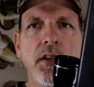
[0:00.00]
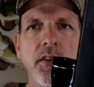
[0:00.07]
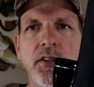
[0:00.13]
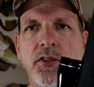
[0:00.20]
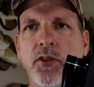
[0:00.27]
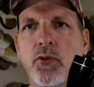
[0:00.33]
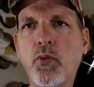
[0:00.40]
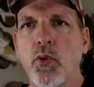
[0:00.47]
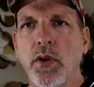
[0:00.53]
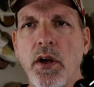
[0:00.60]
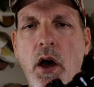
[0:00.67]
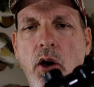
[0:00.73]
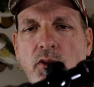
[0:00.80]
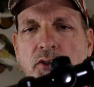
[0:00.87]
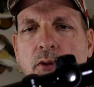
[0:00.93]
This is one
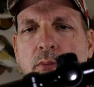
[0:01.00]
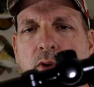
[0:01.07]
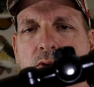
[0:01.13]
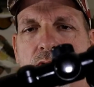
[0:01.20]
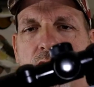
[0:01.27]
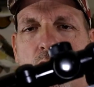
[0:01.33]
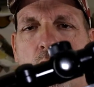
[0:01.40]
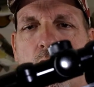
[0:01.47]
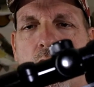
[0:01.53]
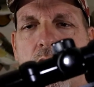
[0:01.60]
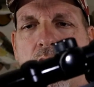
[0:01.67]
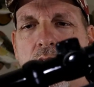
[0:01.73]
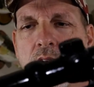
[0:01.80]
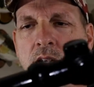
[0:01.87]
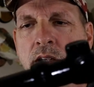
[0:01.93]
awesome little squirrel
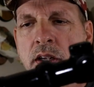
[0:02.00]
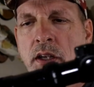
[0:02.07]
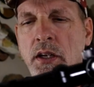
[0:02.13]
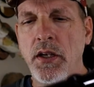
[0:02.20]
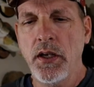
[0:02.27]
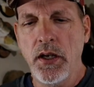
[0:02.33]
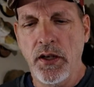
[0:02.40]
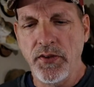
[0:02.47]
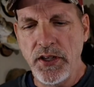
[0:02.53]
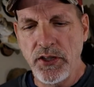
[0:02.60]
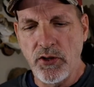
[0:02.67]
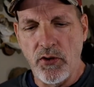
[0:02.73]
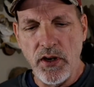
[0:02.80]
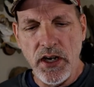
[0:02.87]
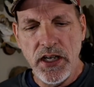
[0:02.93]
gun.
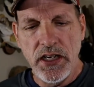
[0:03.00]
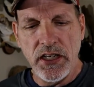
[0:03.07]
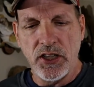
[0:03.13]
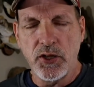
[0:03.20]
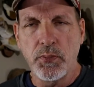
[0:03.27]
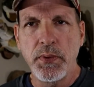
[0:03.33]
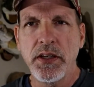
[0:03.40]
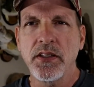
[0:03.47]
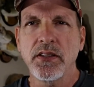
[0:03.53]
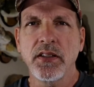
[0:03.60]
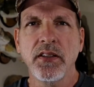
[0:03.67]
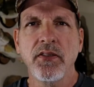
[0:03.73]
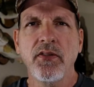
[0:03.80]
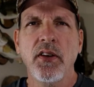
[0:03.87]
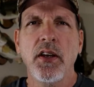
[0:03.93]
These are
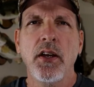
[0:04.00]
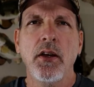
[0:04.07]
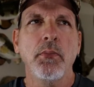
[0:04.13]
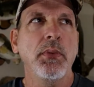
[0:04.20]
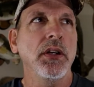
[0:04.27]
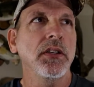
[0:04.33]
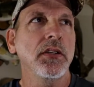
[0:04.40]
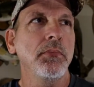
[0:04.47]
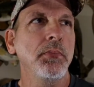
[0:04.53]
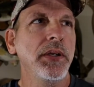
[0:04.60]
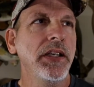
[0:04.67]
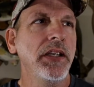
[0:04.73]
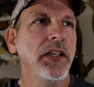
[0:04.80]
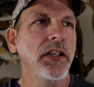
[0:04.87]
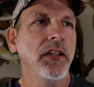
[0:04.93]
inexpensive, but to
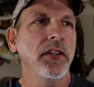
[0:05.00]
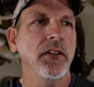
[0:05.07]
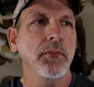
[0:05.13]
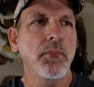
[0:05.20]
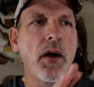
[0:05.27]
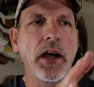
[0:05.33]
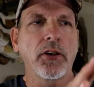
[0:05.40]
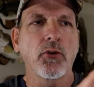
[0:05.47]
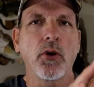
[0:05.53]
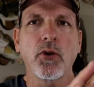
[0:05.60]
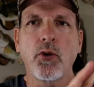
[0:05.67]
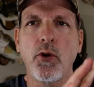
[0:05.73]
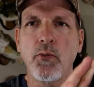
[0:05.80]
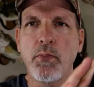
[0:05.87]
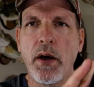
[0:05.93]
me, the micro
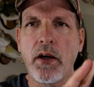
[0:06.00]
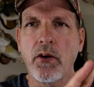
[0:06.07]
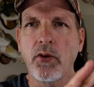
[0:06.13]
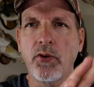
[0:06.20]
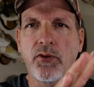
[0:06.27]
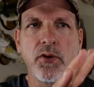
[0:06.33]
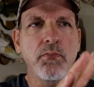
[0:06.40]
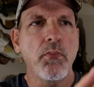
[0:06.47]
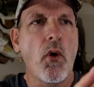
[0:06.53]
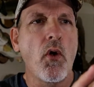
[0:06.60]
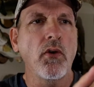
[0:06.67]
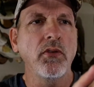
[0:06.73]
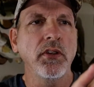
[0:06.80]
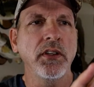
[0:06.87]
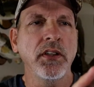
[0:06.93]
groove barrels in
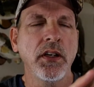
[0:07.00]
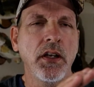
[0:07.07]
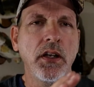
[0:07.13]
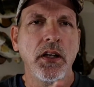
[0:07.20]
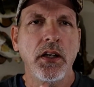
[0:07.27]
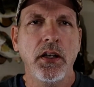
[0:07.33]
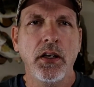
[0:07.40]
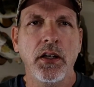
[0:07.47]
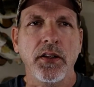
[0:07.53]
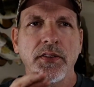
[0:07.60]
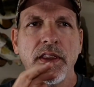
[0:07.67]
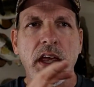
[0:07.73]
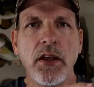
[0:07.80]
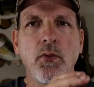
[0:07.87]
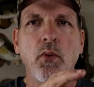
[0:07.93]
Marlin,
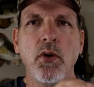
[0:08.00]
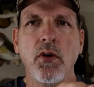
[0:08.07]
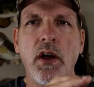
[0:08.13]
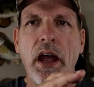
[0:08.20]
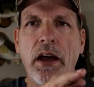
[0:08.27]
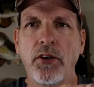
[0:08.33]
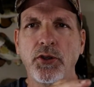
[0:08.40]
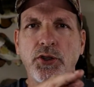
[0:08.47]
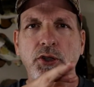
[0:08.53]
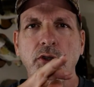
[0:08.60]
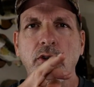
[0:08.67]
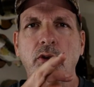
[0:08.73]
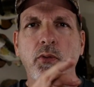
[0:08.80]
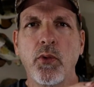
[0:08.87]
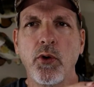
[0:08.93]
they will
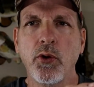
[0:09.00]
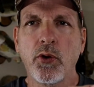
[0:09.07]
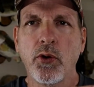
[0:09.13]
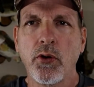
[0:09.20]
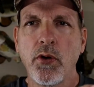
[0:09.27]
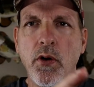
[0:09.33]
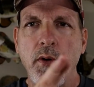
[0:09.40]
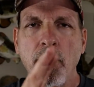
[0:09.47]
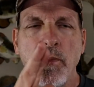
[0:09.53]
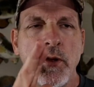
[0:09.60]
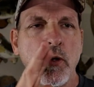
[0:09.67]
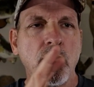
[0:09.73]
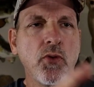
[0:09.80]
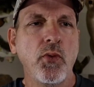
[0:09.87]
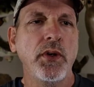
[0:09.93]
outshoot a Ruger
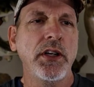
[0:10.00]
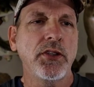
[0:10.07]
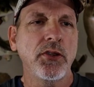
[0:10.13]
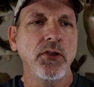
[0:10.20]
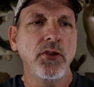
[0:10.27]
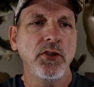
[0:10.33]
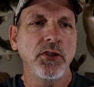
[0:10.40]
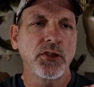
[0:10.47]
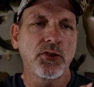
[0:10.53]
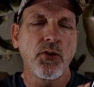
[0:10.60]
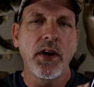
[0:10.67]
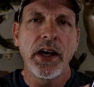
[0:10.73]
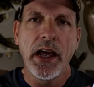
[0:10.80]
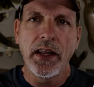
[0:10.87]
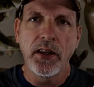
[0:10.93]
22
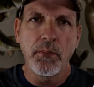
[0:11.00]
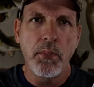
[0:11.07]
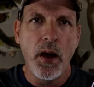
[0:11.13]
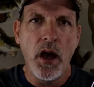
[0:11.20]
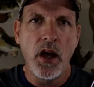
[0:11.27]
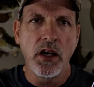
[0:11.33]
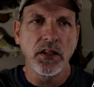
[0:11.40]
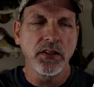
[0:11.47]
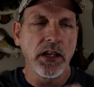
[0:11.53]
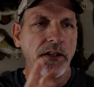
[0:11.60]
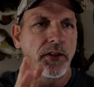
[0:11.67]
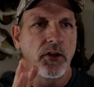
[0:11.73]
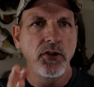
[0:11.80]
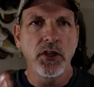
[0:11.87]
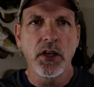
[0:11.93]
straight out of the box. I
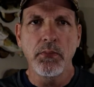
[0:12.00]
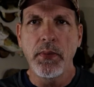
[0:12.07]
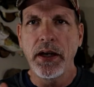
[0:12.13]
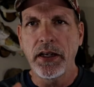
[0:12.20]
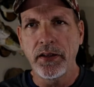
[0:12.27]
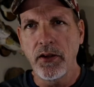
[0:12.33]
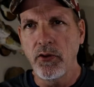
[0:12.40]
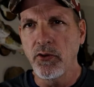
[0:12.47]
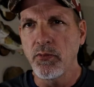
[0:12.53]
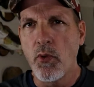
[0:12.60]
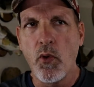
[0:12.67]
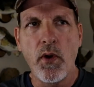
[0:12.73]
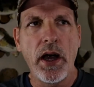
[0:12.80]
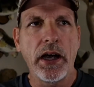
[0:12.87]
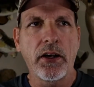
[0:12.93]
know you can make those
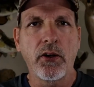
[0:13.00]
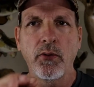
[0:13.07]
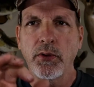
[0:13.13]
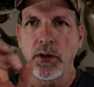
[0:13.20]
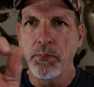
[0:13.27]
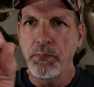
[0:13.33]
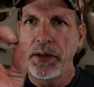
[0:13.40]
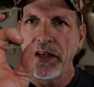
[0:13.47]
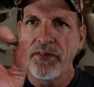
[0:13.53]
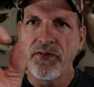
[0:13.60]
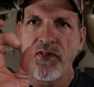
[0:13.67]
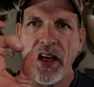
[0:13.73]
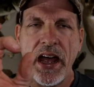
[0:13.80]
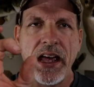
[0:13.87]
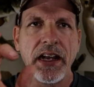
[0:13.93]
more accurate with the big,
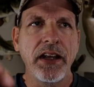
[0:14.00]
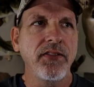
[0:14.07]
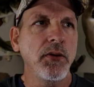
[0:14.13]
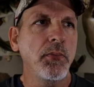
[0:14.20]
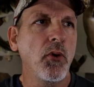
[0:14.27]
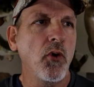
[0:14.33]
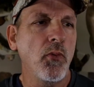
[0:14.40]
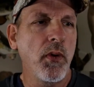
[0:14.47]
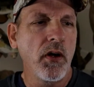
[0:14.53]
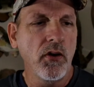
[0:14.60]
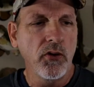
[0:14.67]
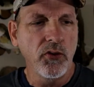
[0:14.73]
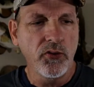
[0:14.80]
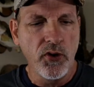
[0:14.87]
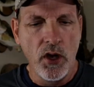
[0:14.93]
fat, heavy bull
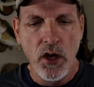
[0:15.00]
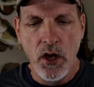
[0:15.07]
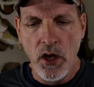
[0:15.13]
barrels,